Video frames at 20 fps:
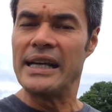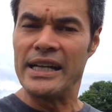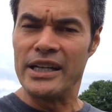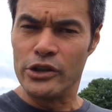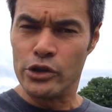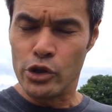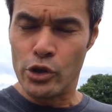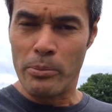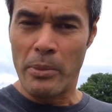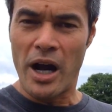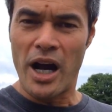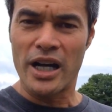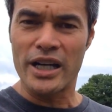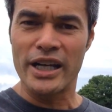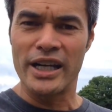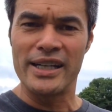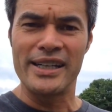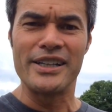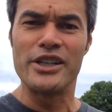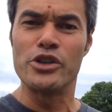In a new
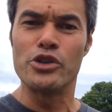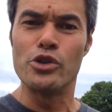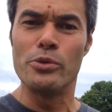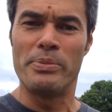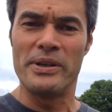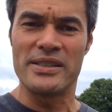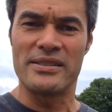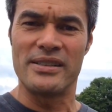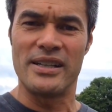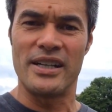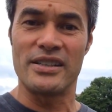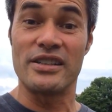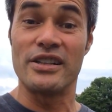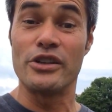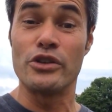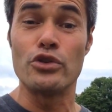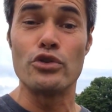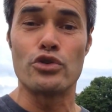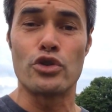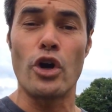market, in a new business,
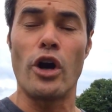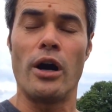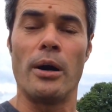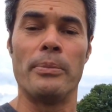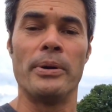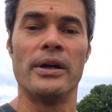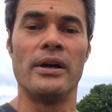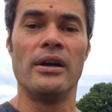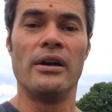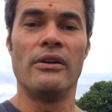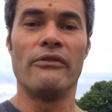in a new job,